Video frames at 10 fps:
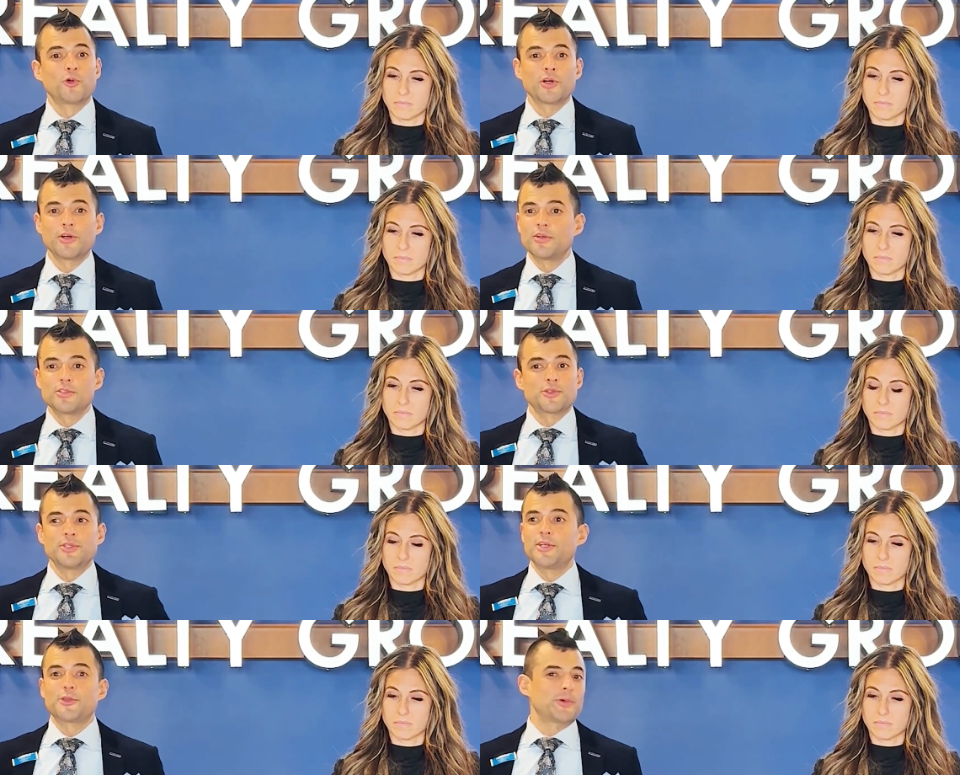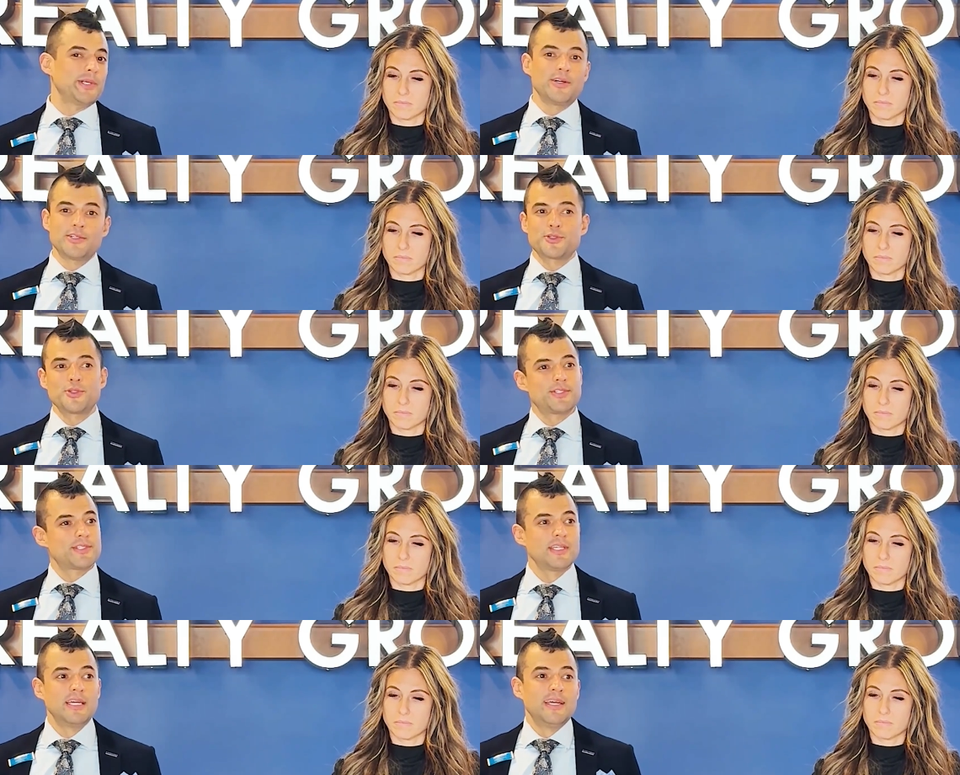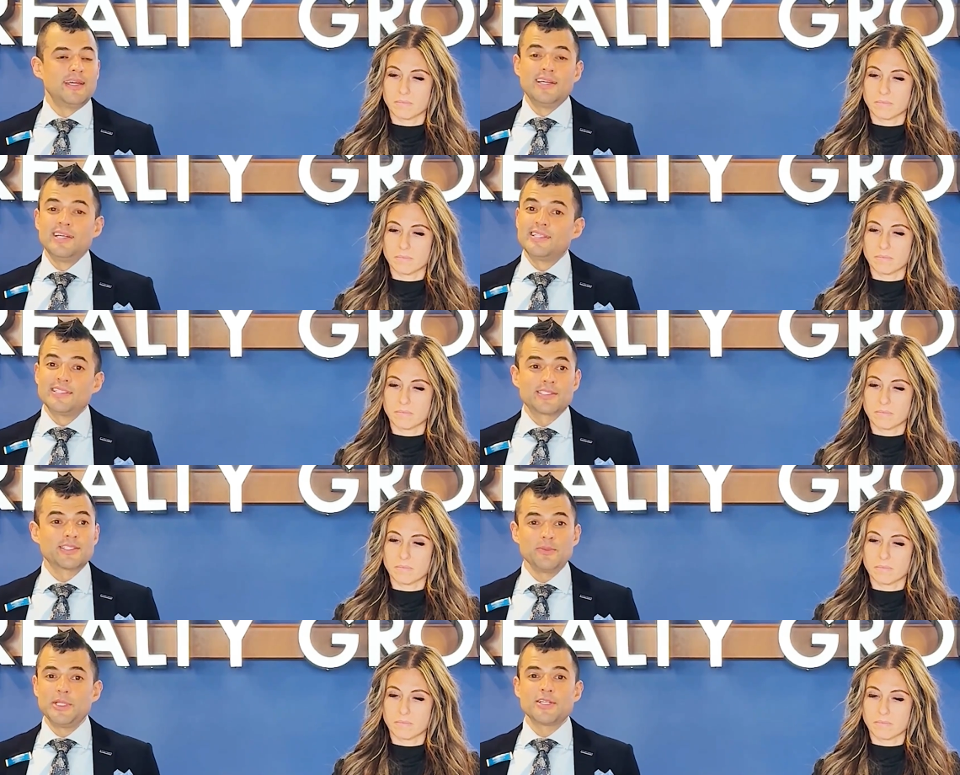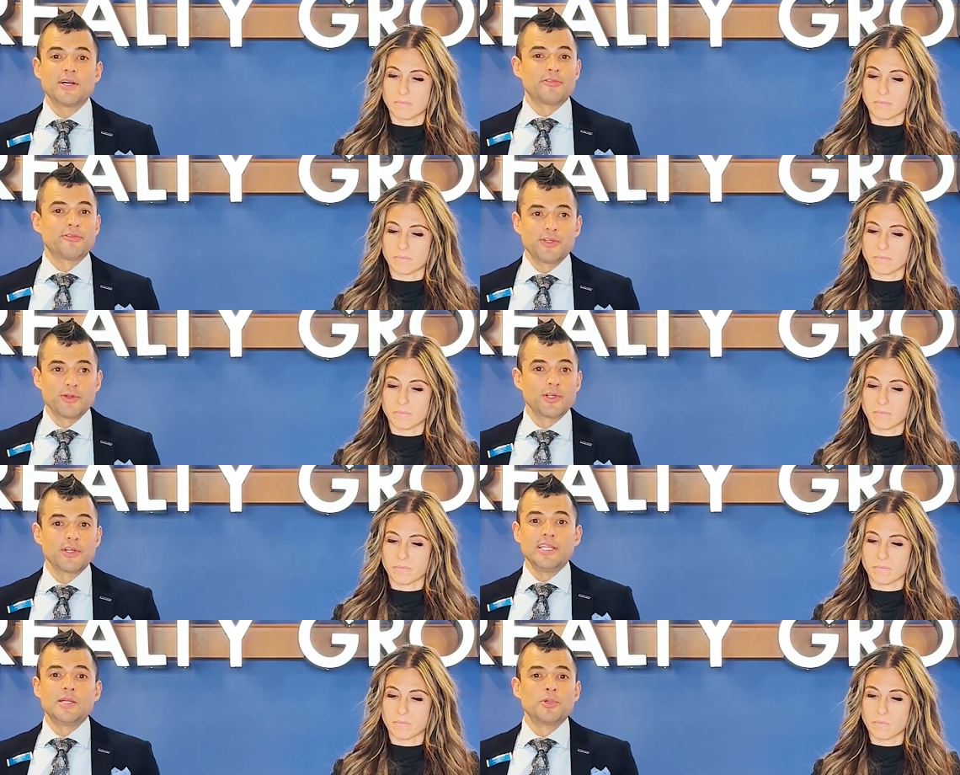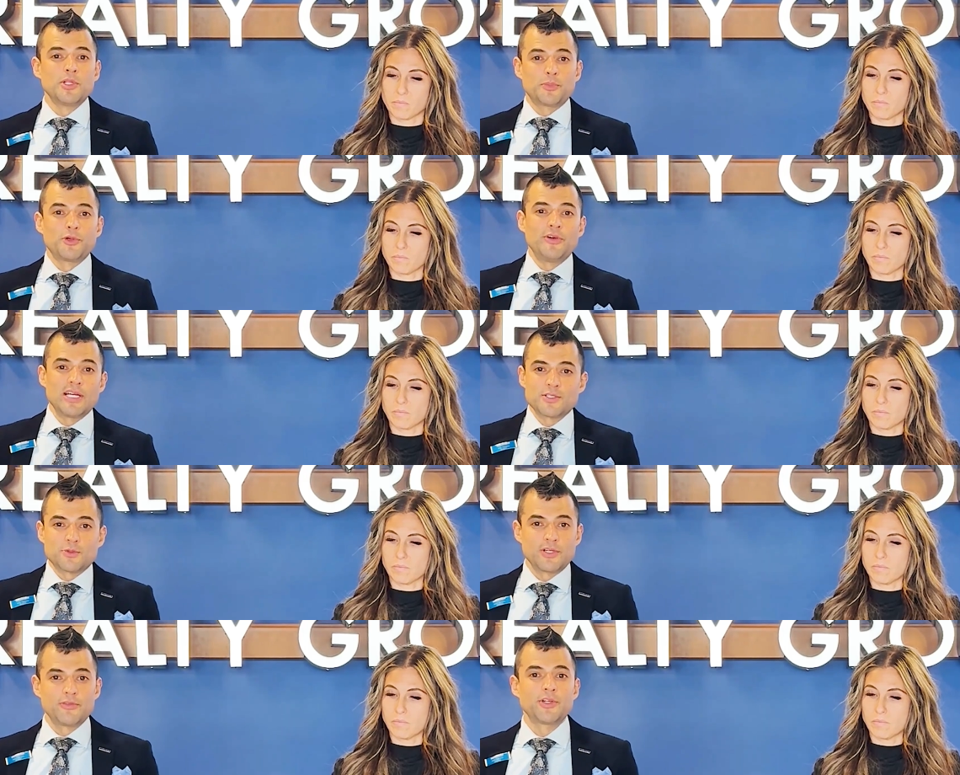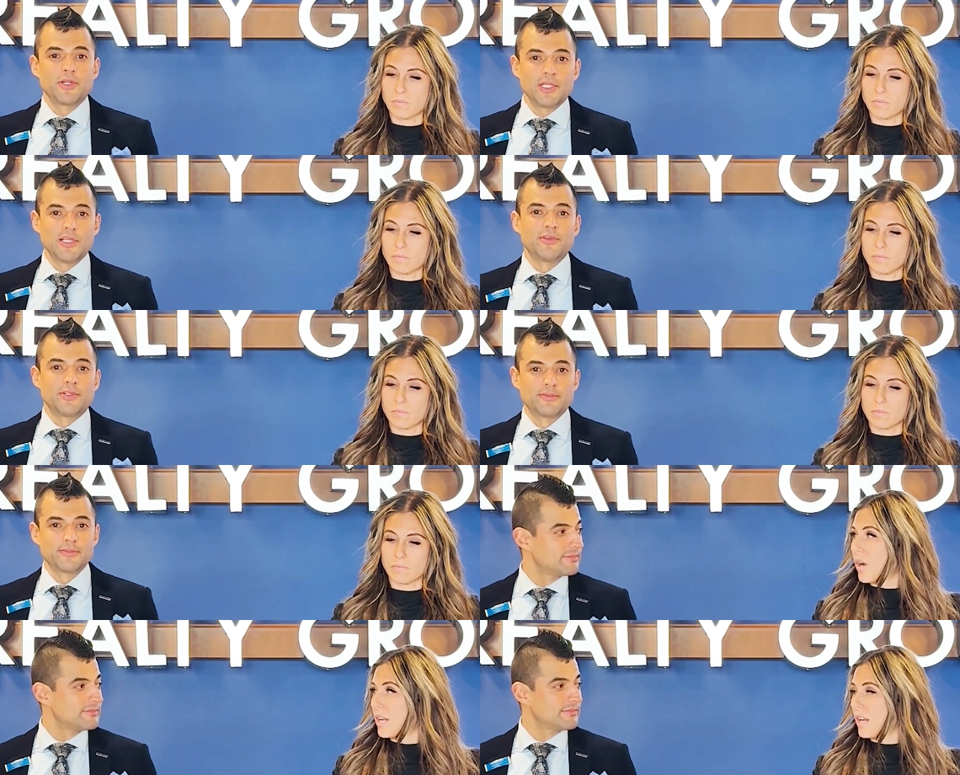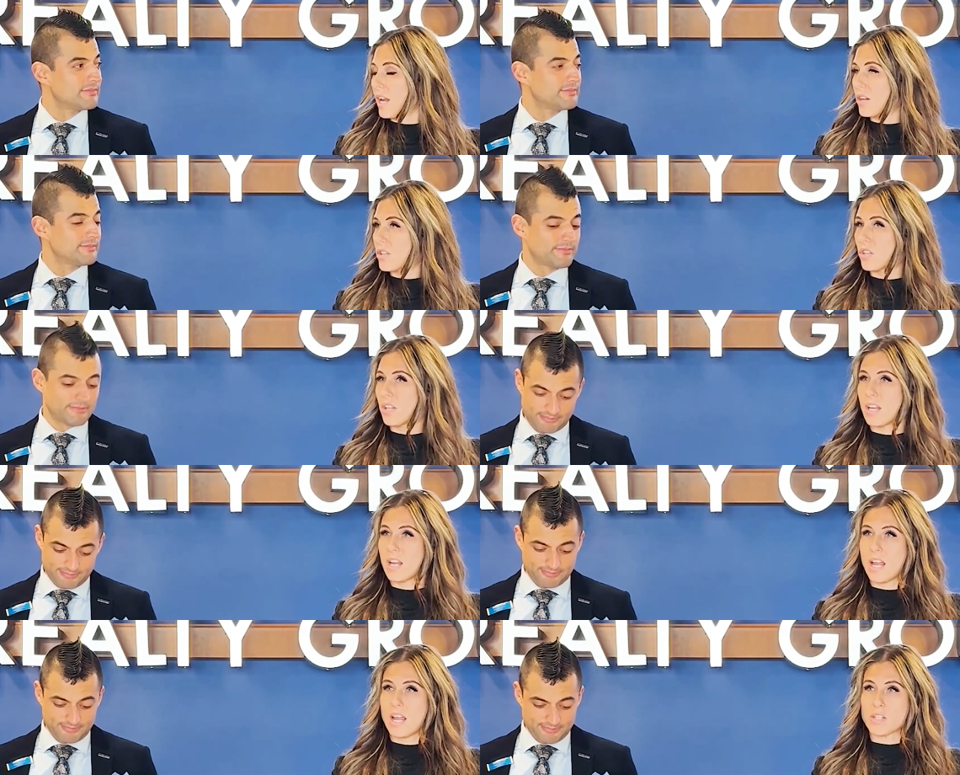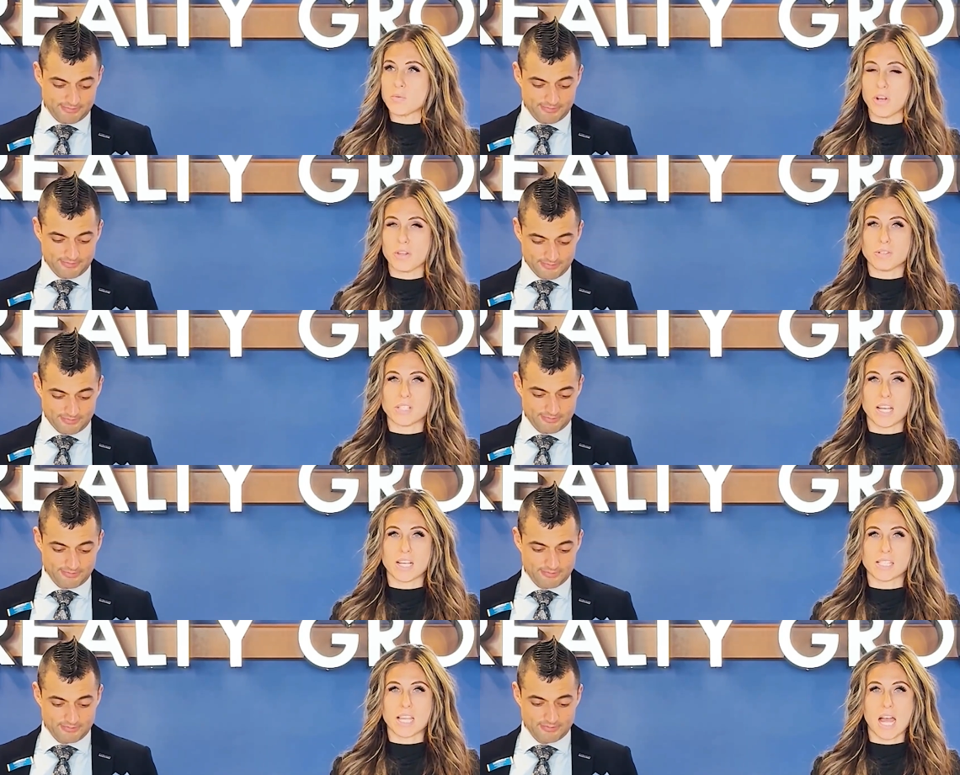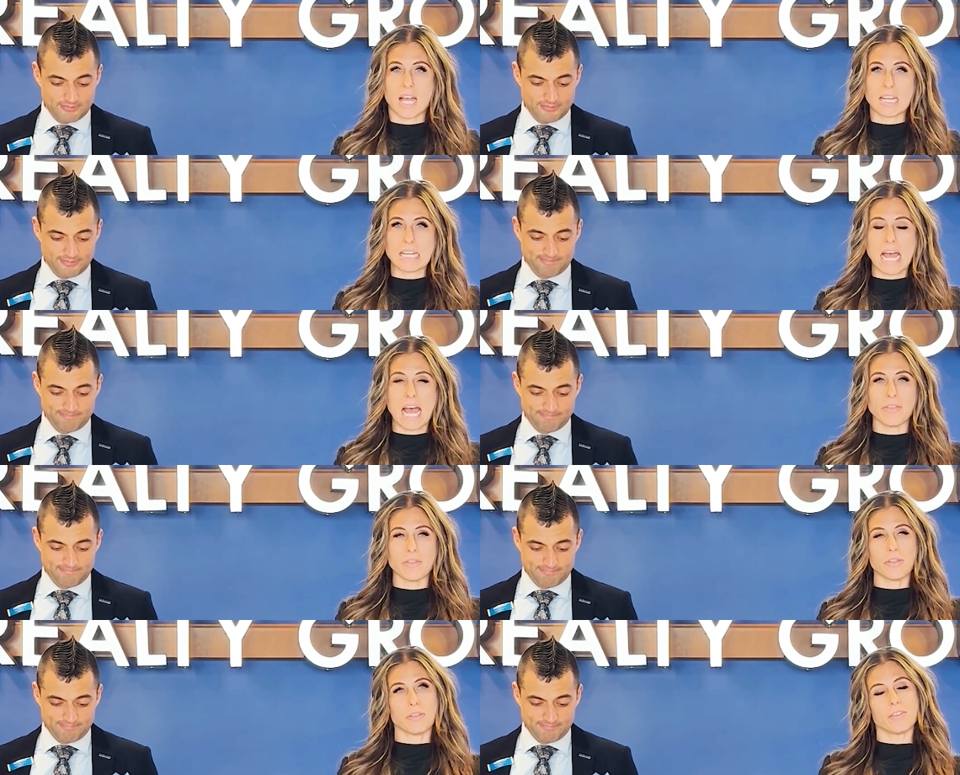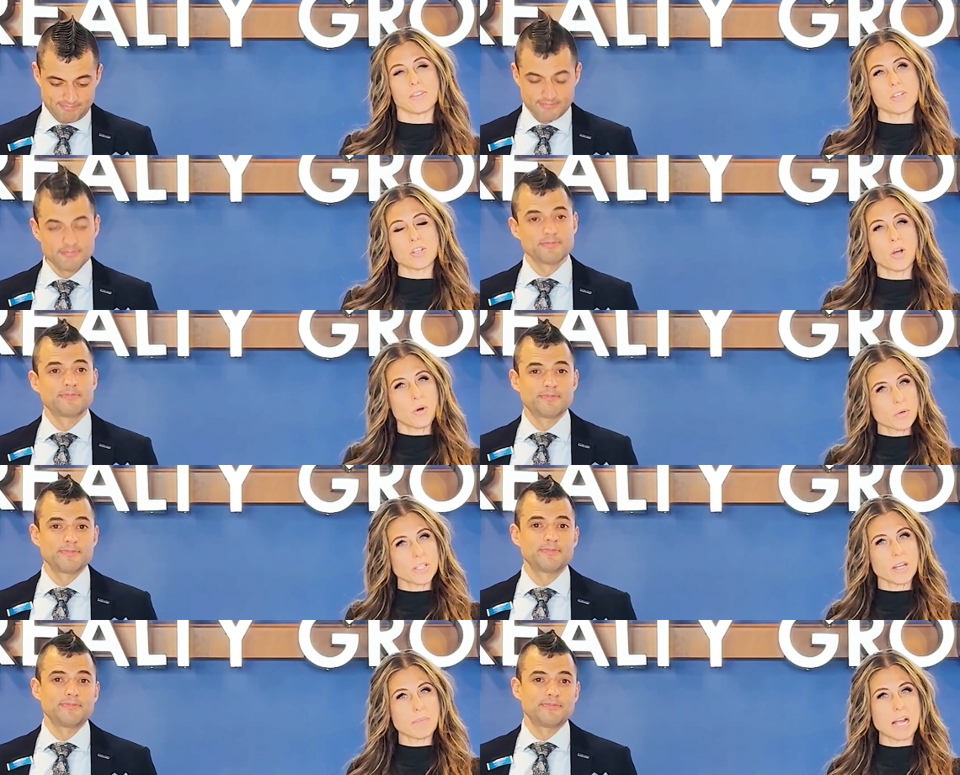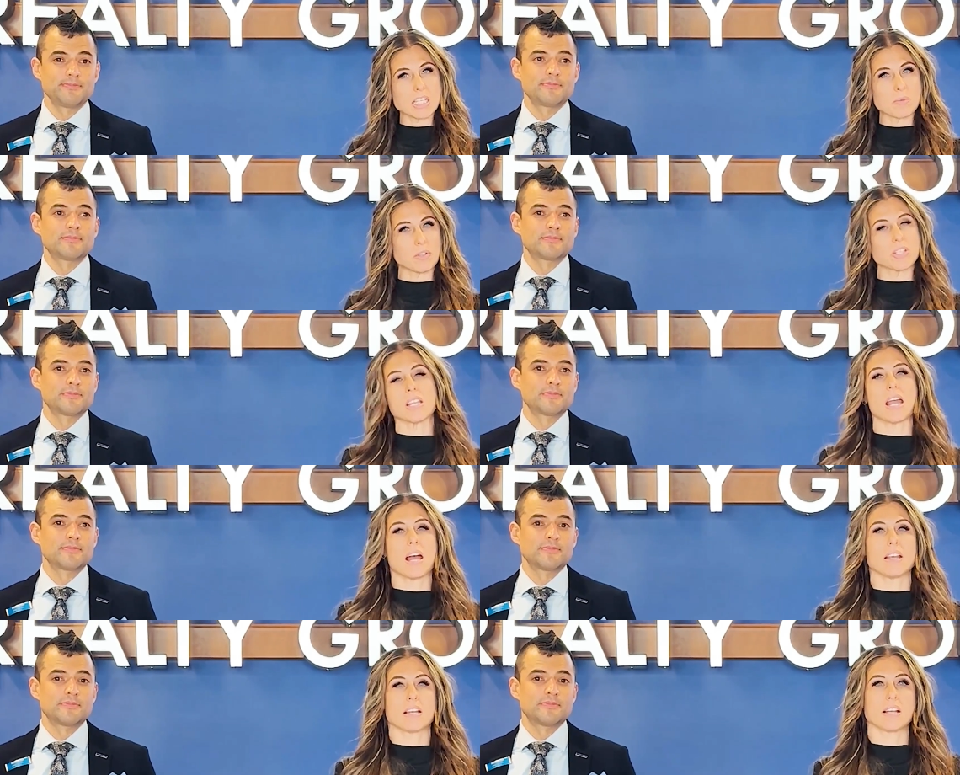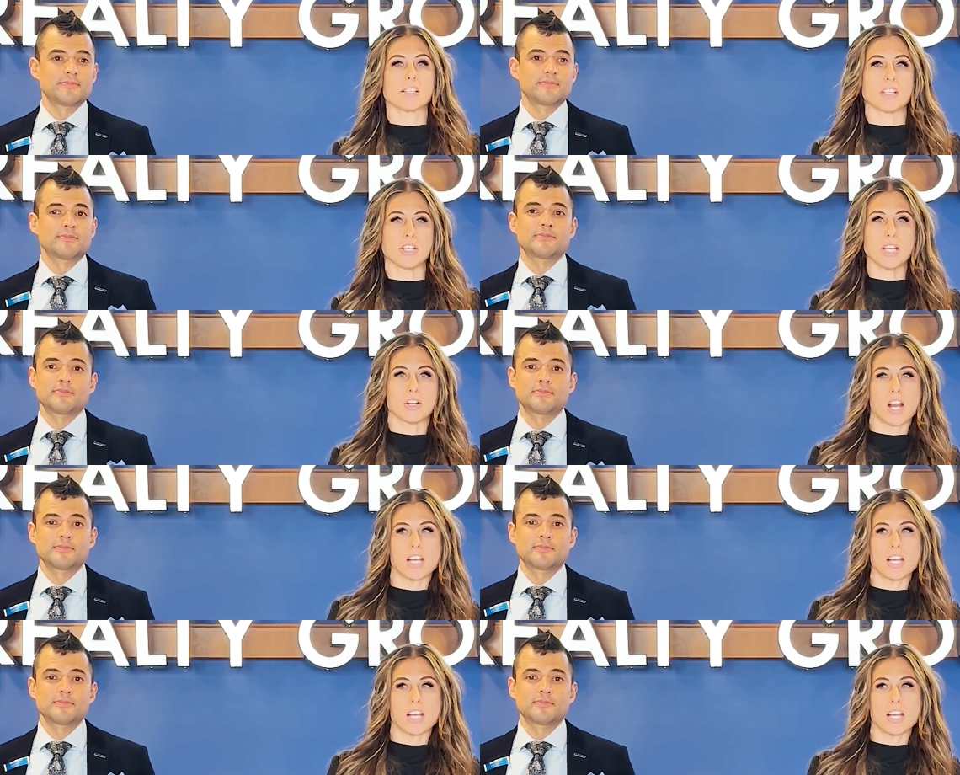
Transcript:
Speaker 1: four hundreds or in the three hundreds, it's gonna be tough. You know, you're gonna need a bulletproof vest wherever you're gonna be living.
Speaker 2: Credit actually is one of those things that not totally impossible to get, because you need